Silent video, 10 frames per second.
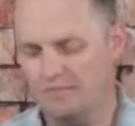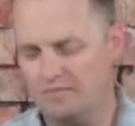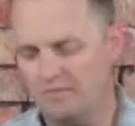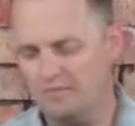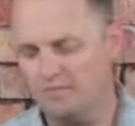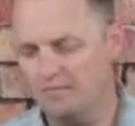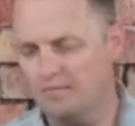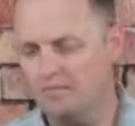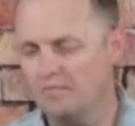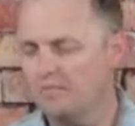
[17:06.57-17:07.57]

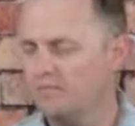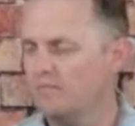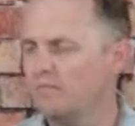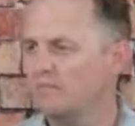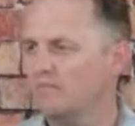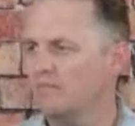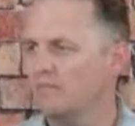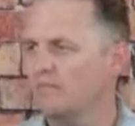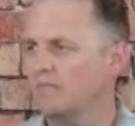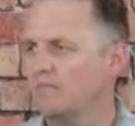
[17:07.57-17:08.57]

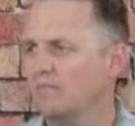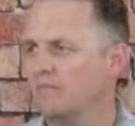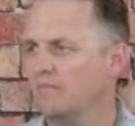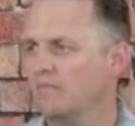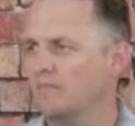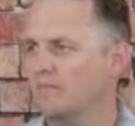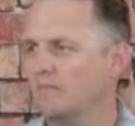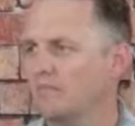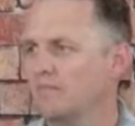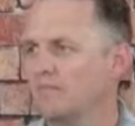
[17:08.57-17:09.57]

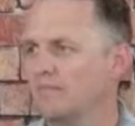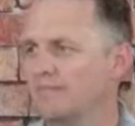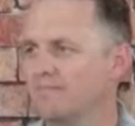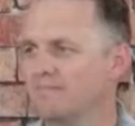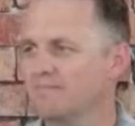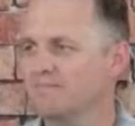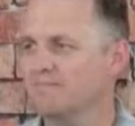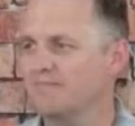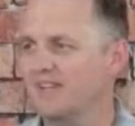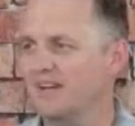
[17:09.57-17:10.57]

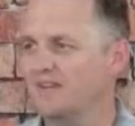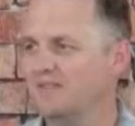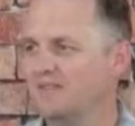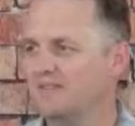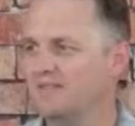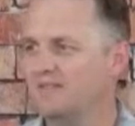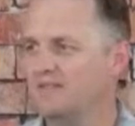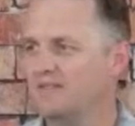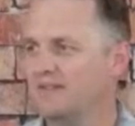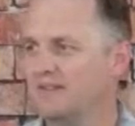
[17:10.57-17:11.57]

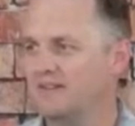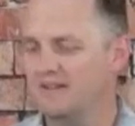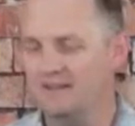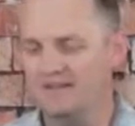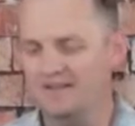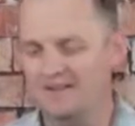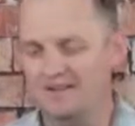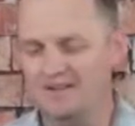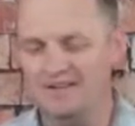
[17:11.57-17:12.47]
The person shown says nothing.